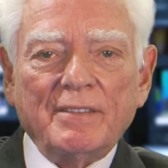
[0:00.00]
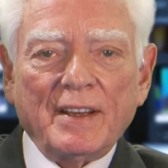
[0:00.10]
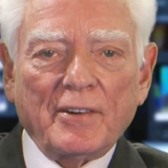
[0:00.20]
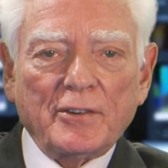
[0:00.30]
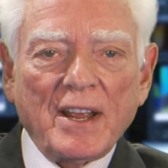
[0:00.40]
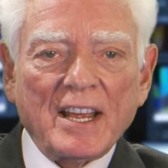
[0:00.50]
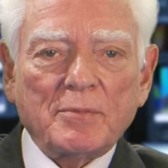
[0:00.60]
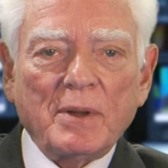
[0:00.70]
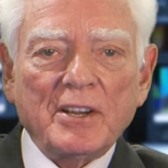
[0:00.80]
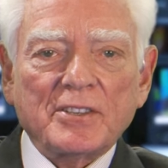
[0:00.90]
Federal
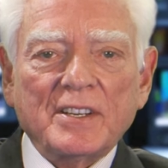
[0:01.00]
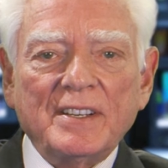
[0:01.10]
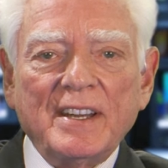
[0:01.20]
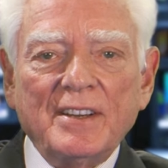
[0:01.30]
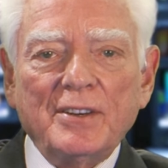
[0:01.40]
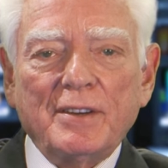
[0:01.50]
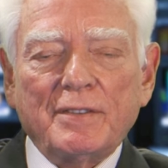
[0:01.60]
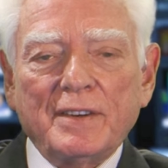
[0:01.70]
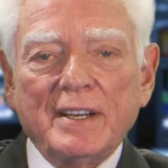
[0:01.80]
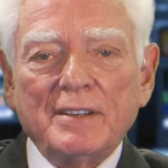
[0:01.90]
taxpayers continue to
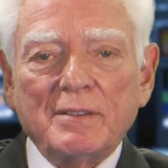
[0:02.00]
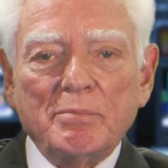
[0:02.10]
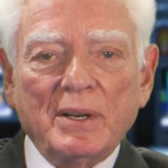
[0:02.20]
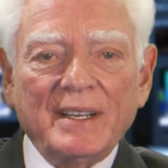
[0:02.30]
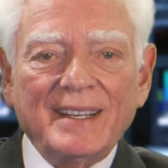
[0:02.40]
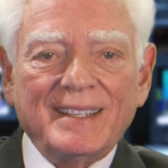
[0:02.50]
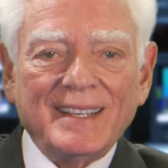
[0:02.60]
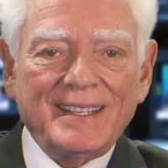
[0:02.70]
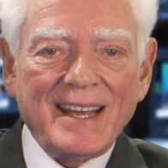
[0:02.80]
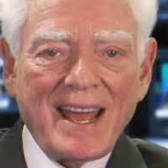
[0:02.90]
fund Bundy
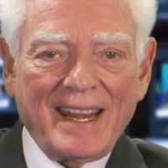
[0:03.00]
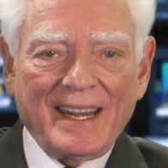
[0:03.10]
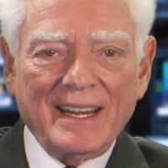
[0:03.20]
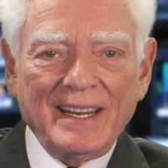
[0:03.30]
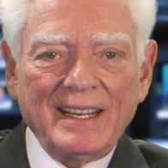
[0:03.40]
today